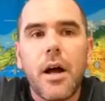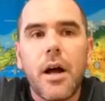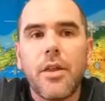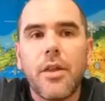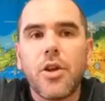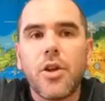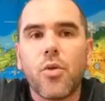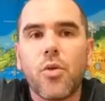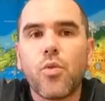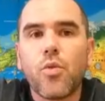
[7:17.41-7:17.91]

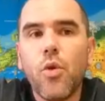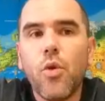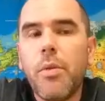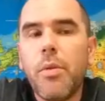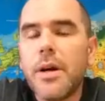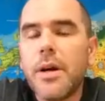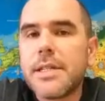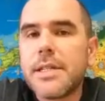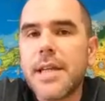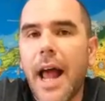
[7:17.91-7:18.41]
The
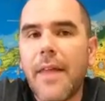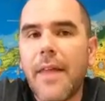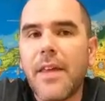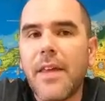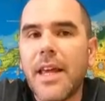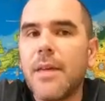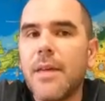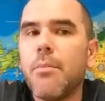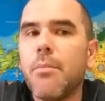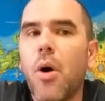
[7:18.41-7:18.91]
Yorubas
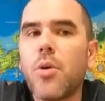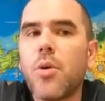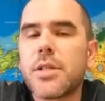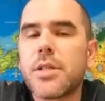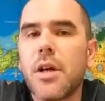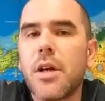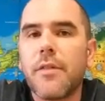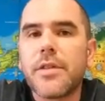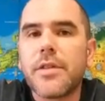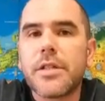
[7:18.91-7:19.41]
and the
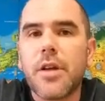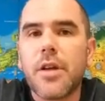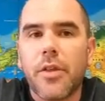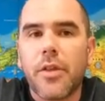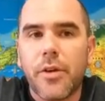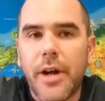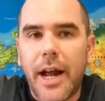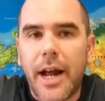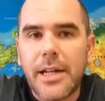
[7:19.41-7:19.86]
Igbos of southern